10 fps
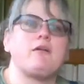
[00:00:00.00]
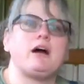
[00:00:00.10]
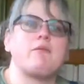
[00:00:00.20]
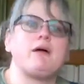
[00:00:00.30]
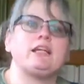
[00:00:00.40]

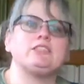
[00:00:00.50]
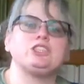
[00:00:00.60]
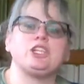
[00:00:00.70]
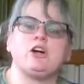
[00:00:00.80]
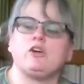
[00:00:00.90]
come up
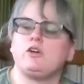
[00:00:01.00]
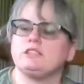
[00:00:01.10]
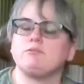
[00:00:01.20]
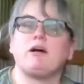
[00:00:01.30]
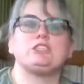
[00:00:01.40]
and snuggle
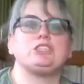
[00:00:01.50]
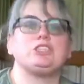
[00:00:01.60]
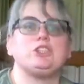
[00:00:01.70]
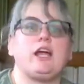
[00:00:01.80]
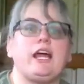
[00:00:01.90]
as much
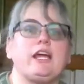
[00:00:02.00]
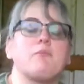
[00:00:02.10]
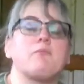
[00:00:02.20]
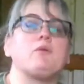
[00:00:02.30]
as you like.